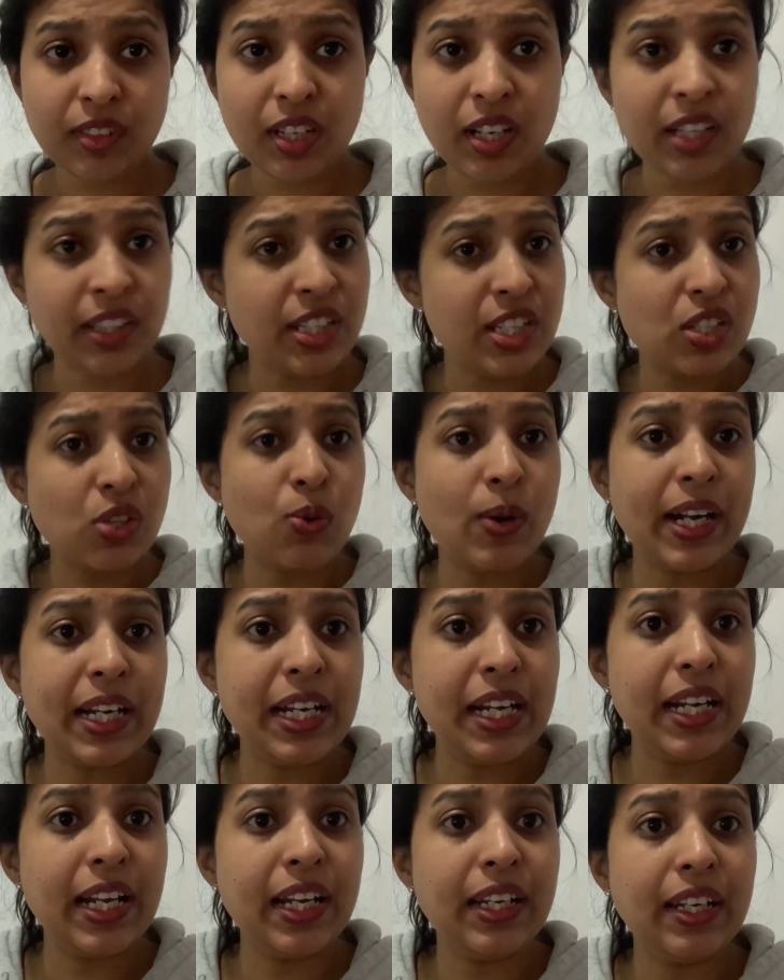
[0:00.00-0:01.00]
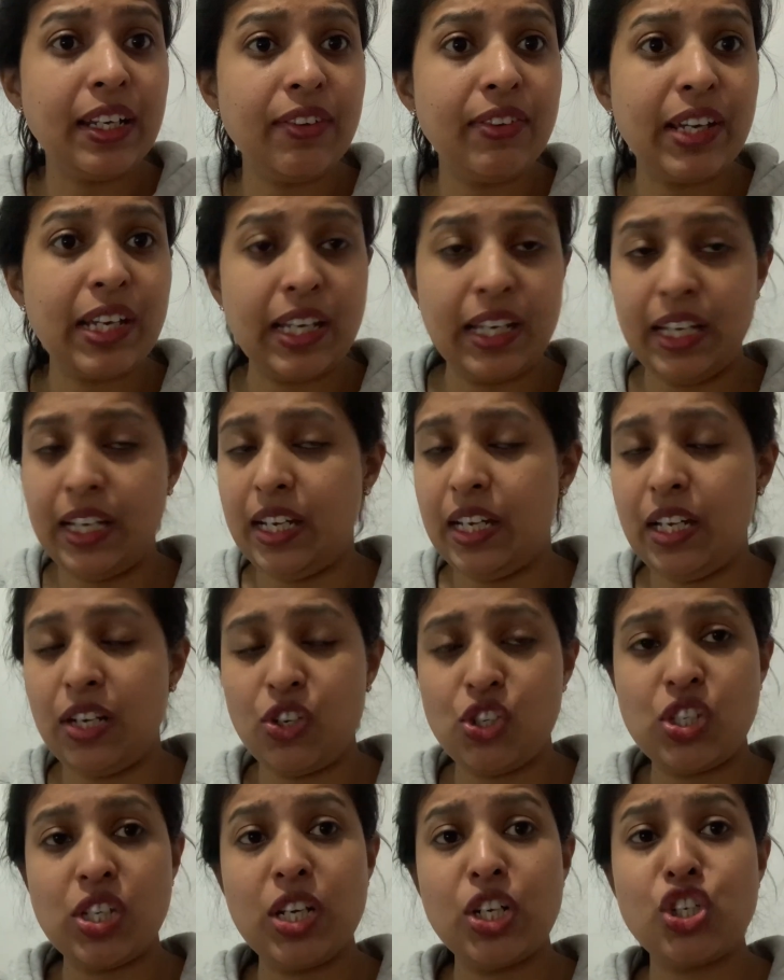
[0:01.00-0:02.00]
These quantitative
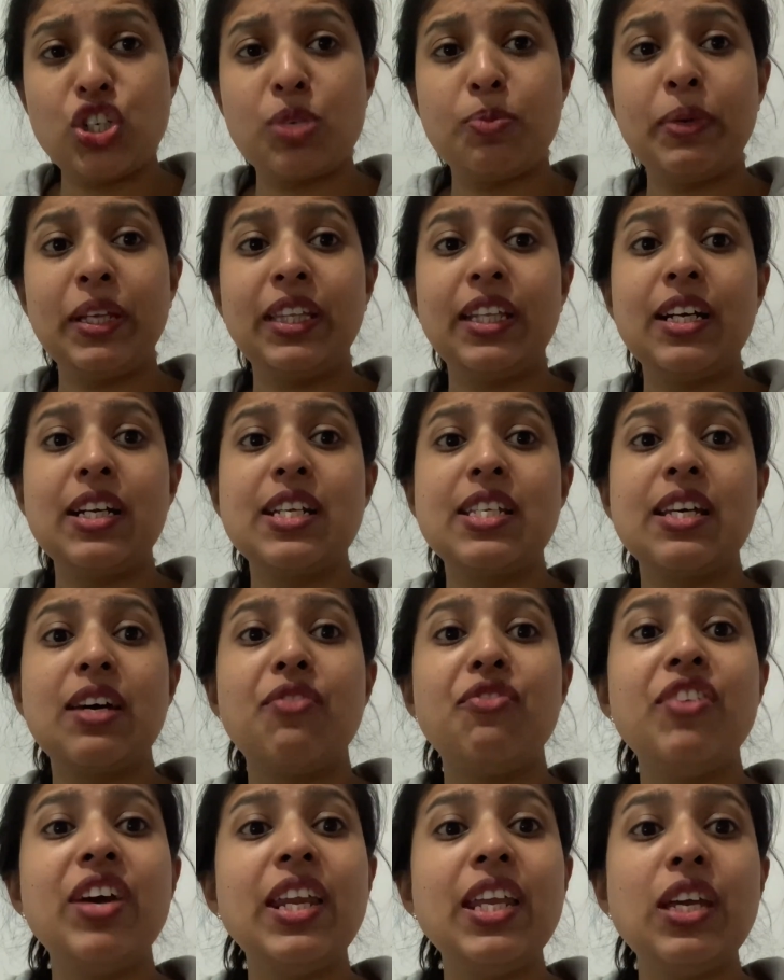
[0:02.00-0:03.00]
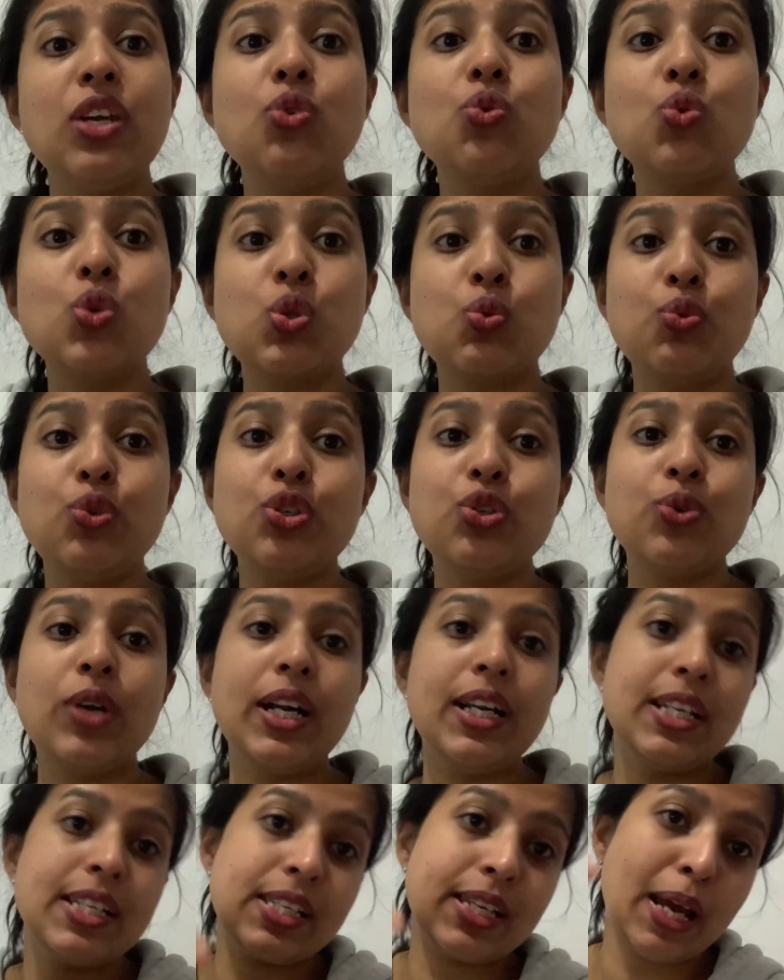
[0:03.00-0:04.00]
research methods are very useful to
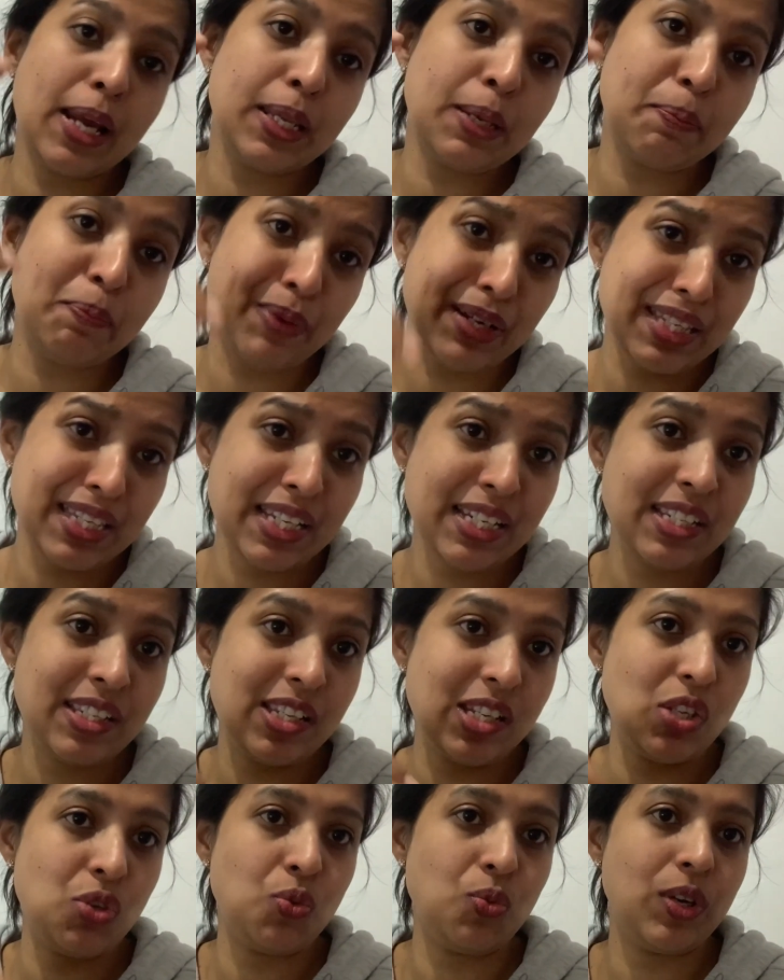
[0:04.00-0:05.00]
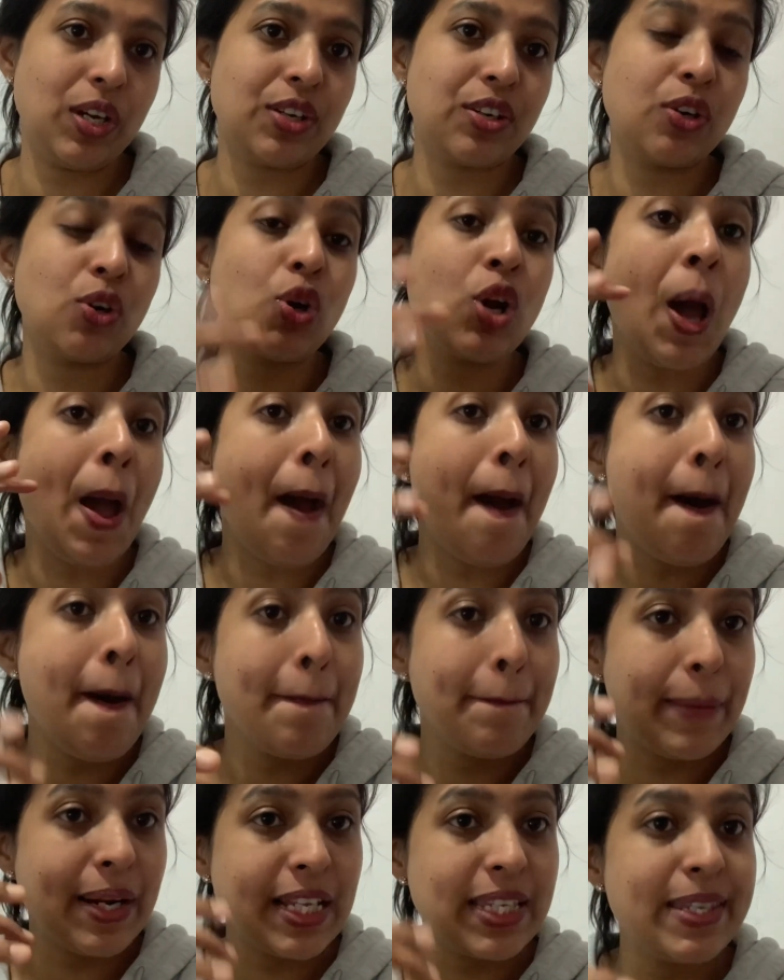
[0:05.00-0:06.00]
understand the present situation, or
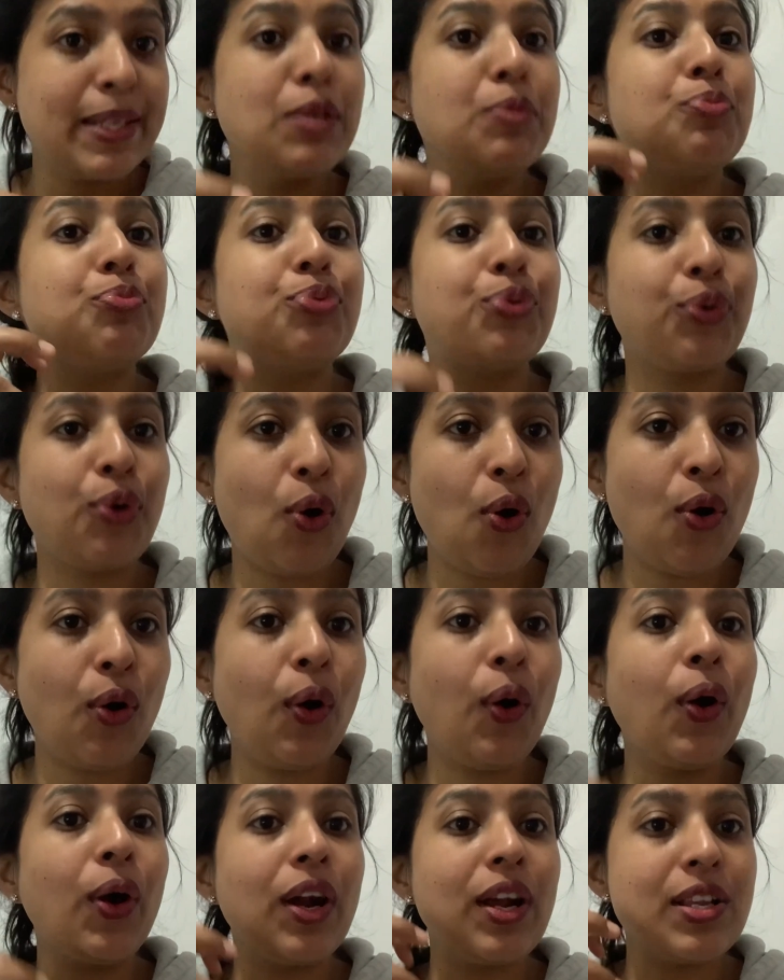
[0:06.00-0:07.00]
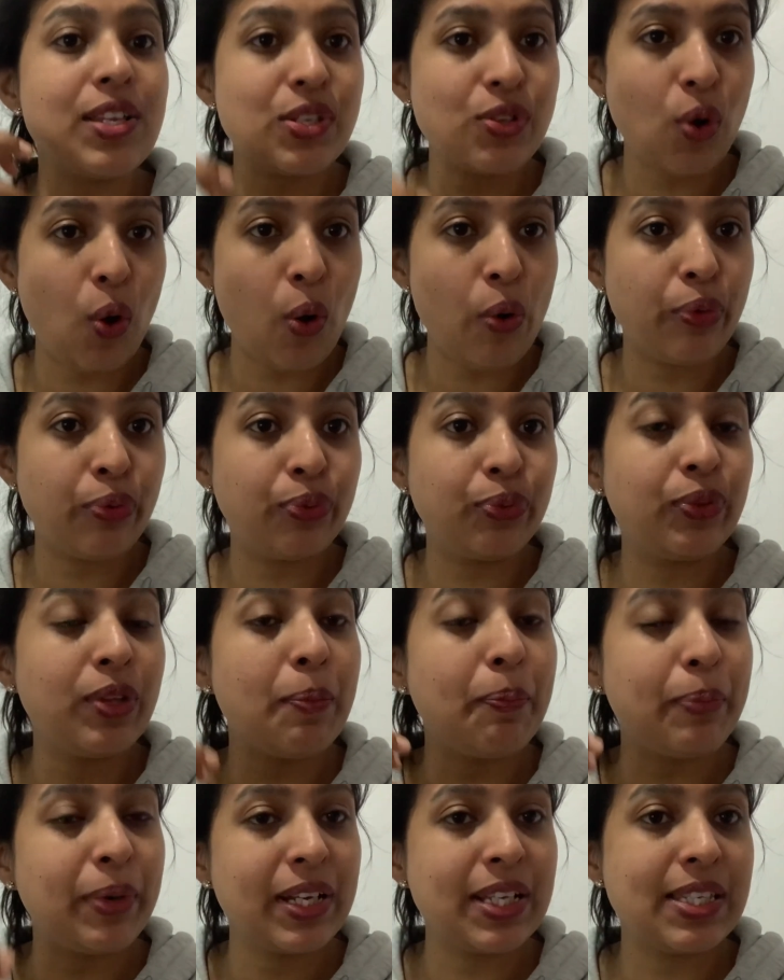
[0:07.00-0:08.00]
present progress of the
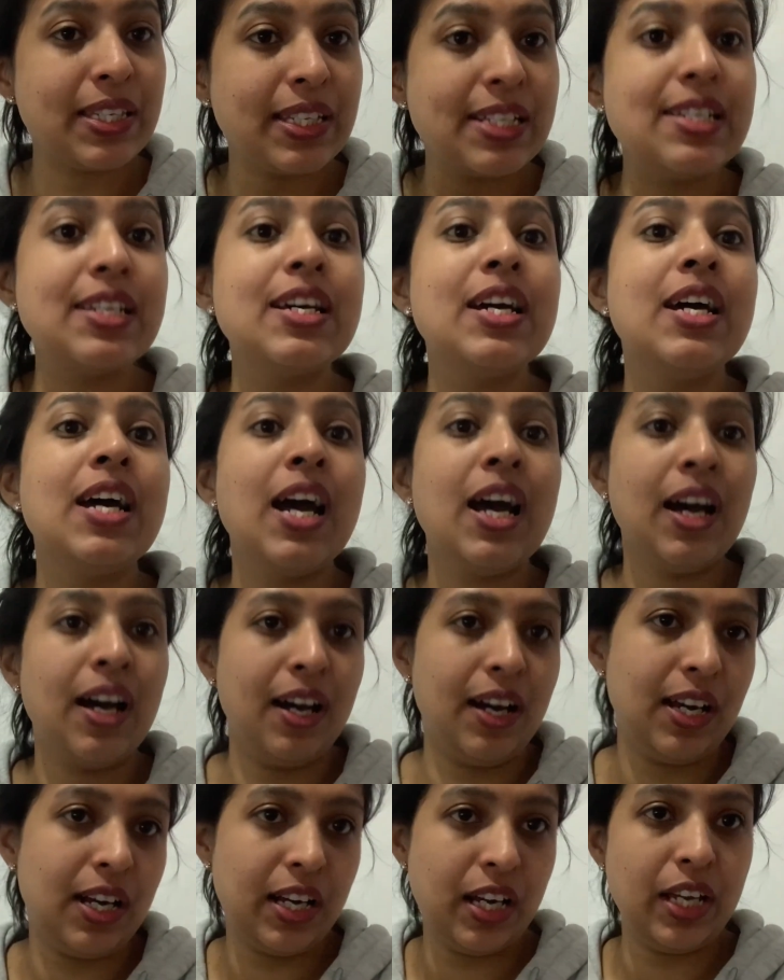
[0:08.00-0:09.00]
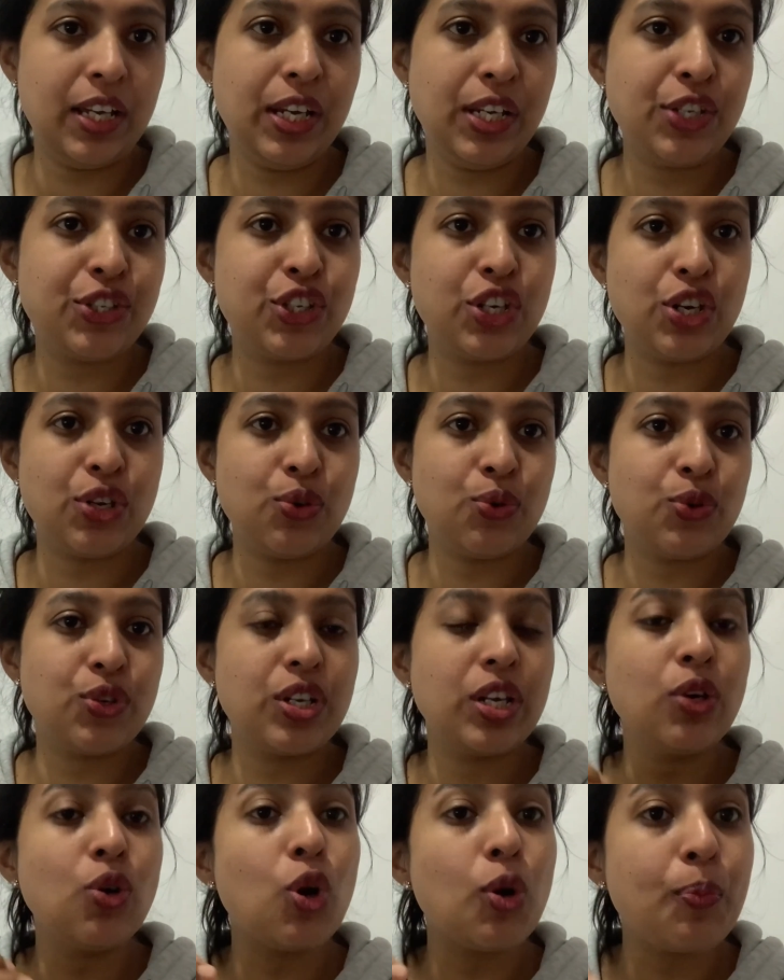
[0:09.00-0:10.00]
present
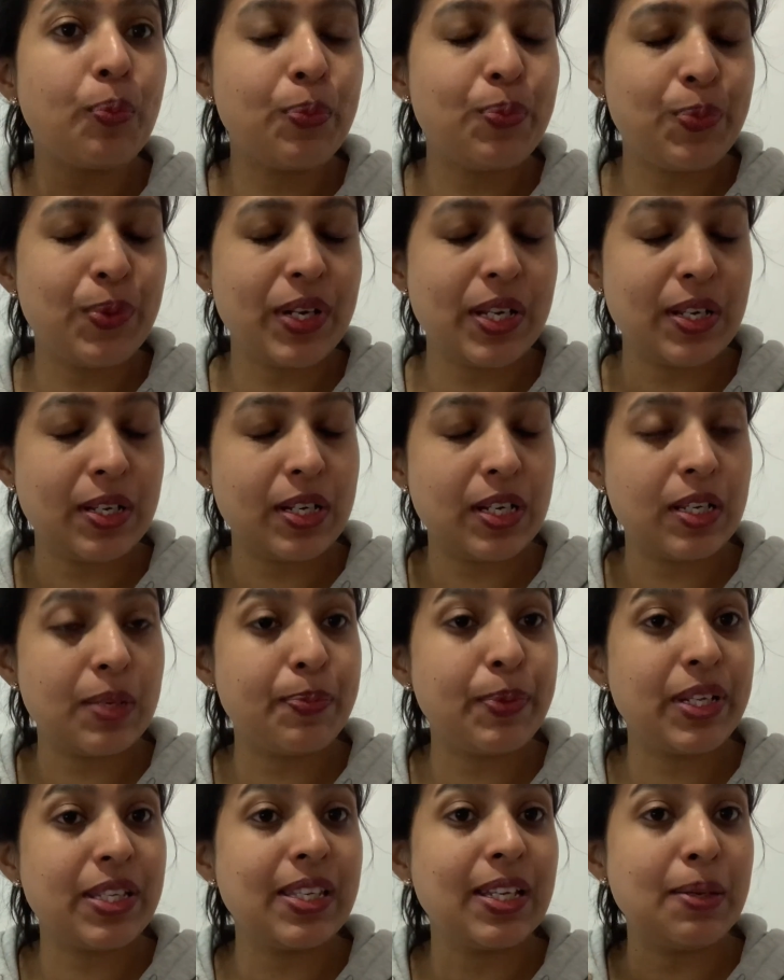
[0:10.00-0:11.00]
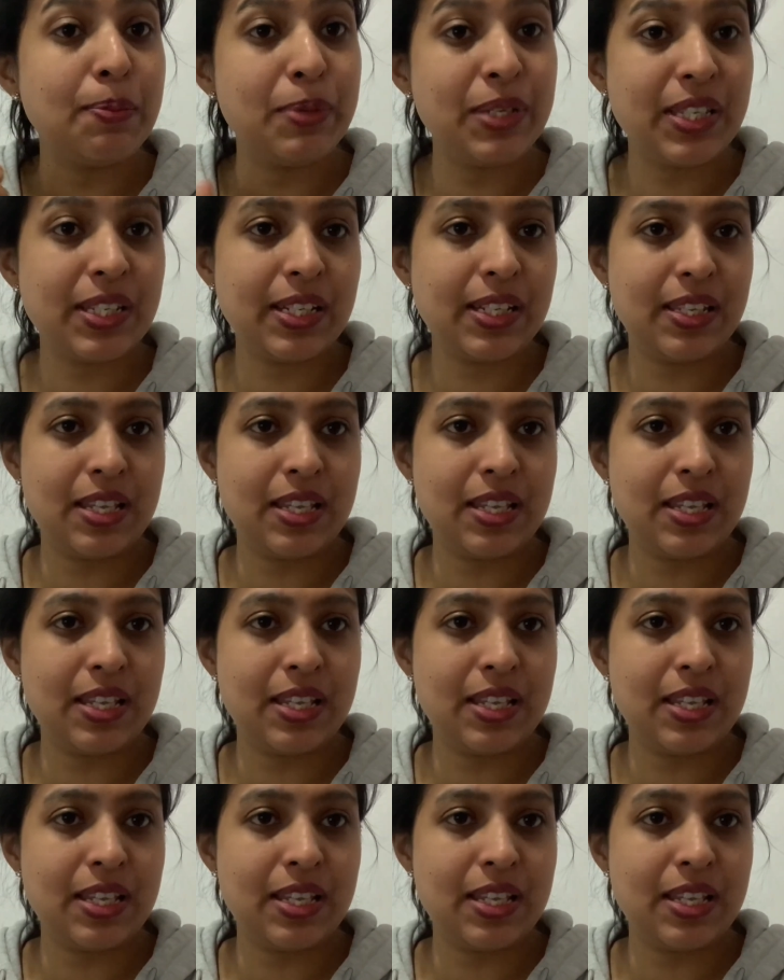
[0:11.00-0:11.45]
institution or present business